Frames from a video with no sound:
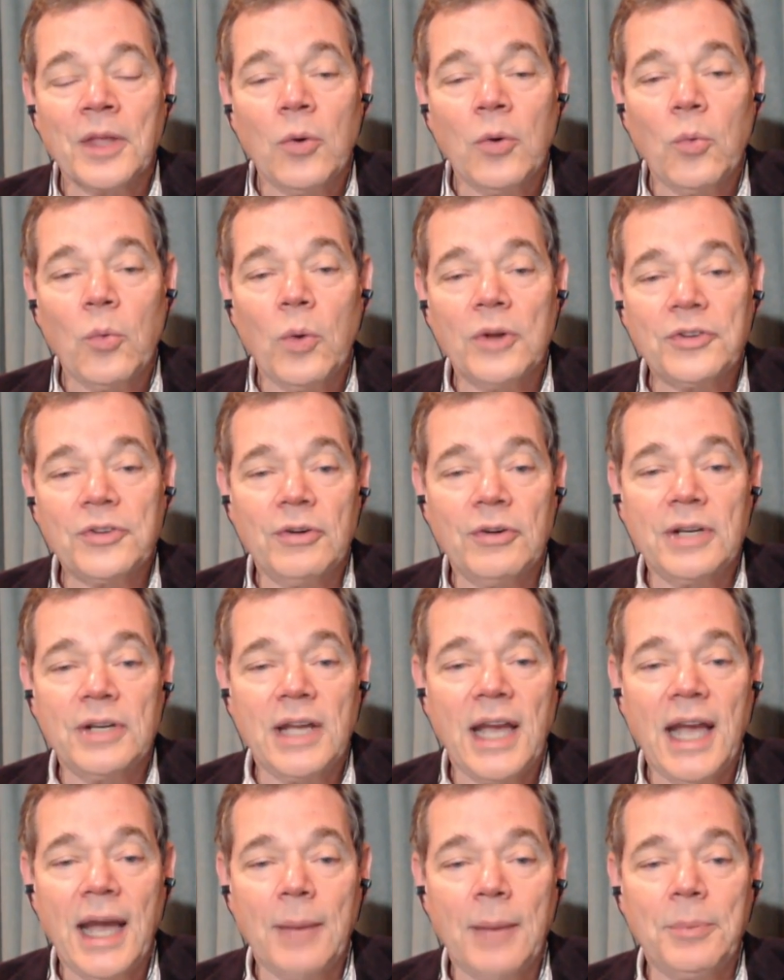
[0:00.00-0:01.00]
what's going to
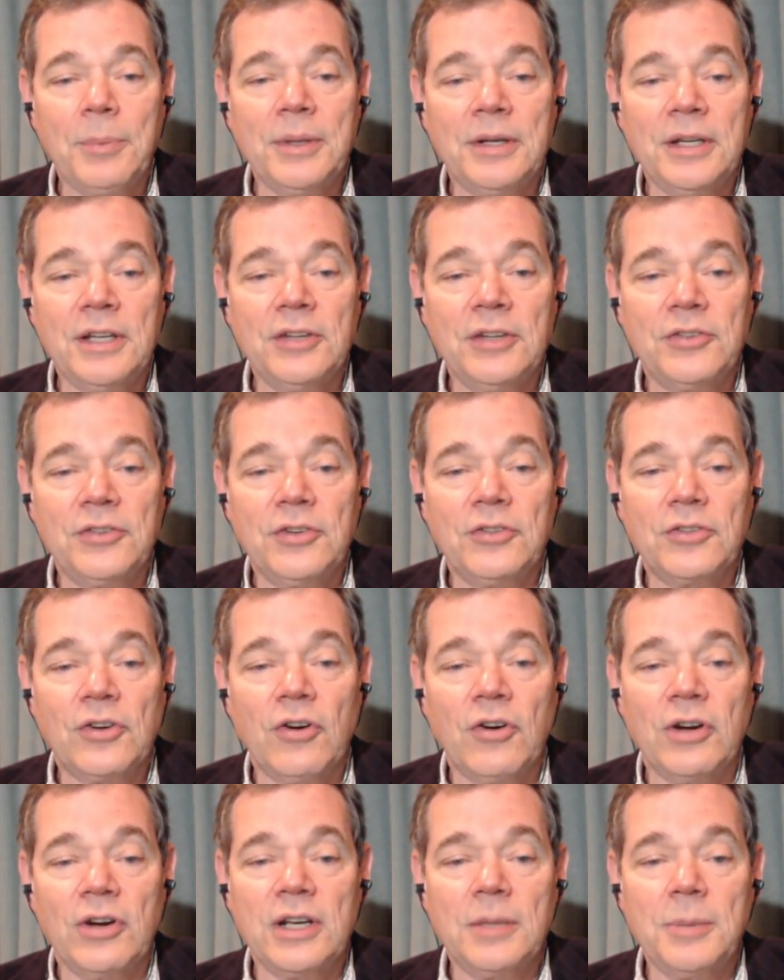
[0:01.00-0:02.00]
happen is there's
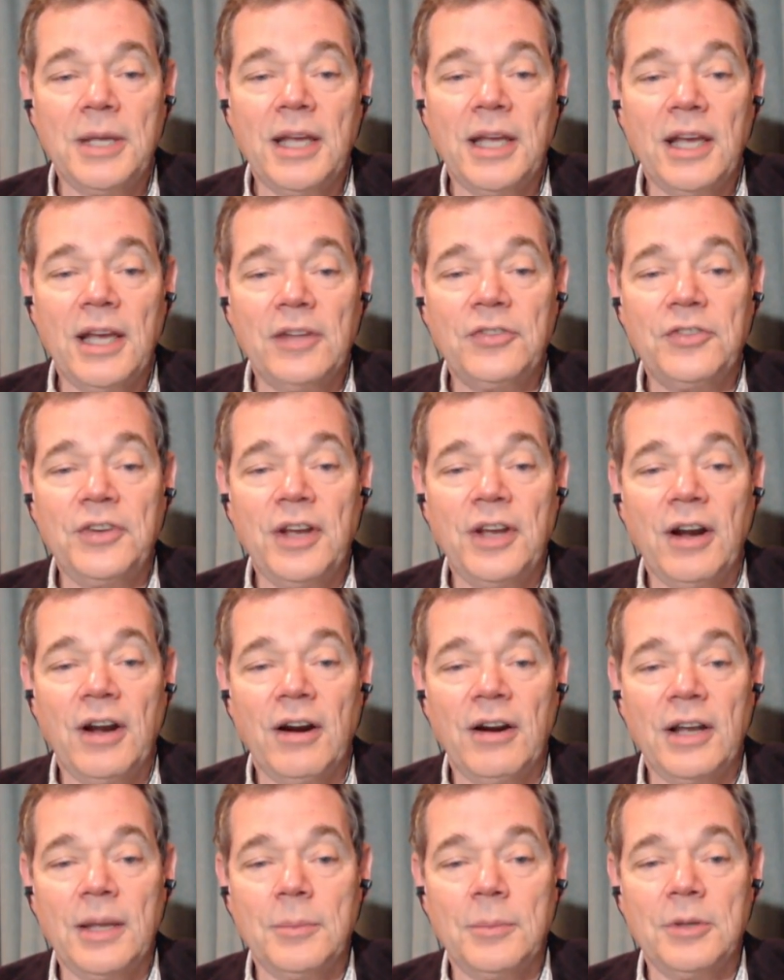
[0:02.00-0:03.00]
going to be
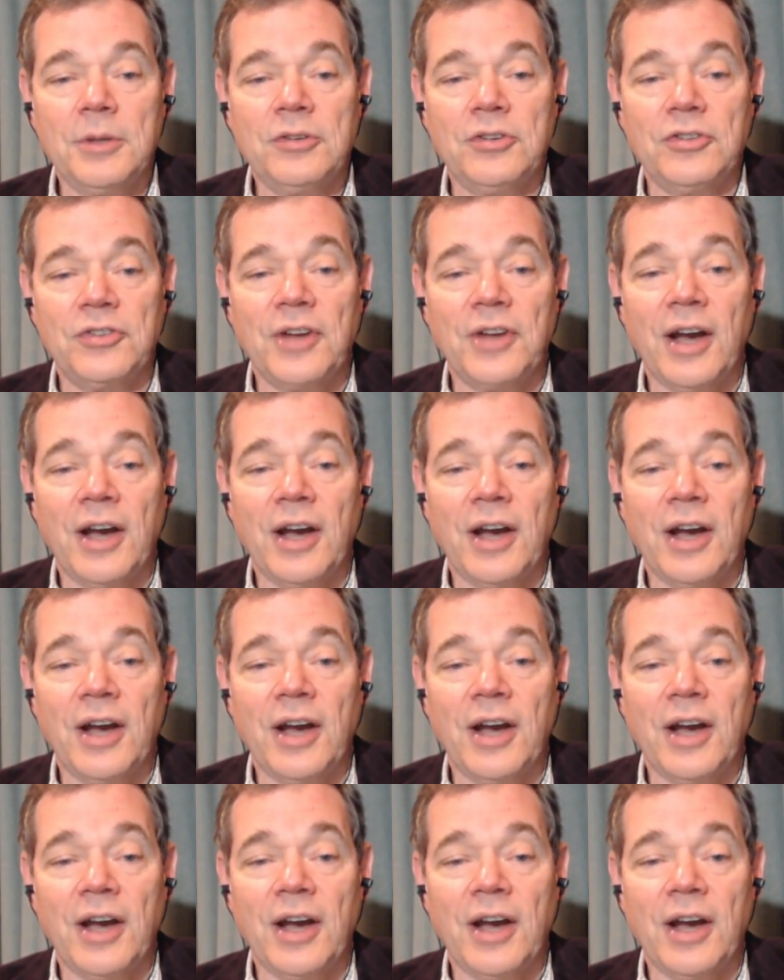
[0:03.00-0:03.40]
SDR images